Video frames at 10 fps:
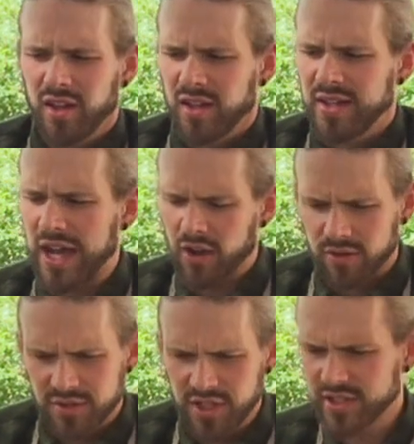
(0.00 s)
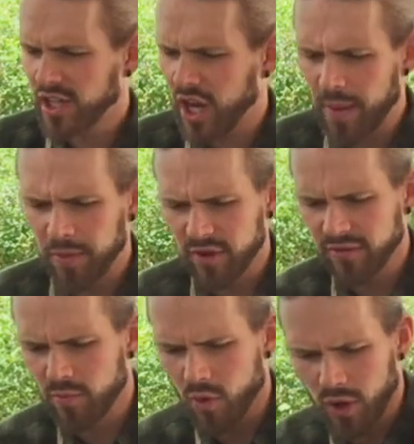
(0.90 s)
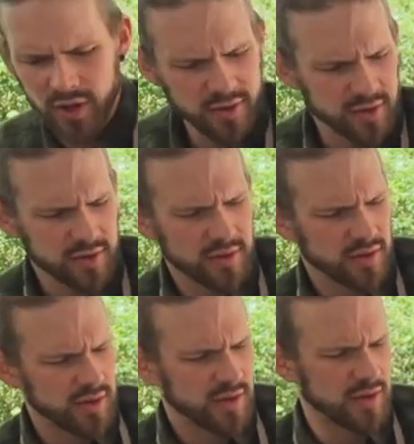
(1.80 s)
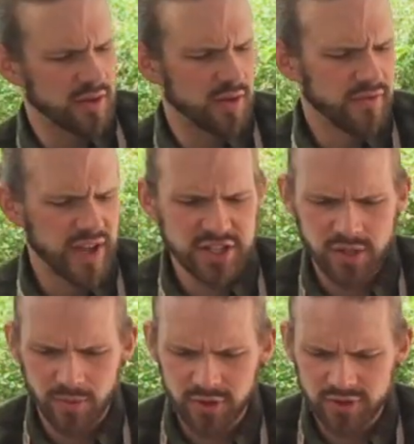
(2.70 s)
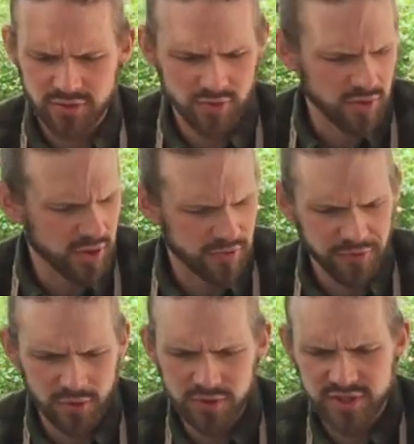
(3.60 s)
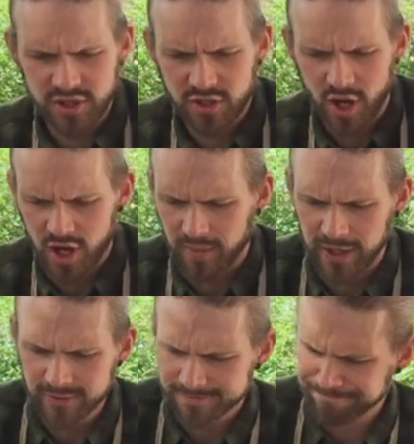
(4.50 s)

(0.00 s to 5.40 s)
Now, just a couple of more vegetables or foods to talk about.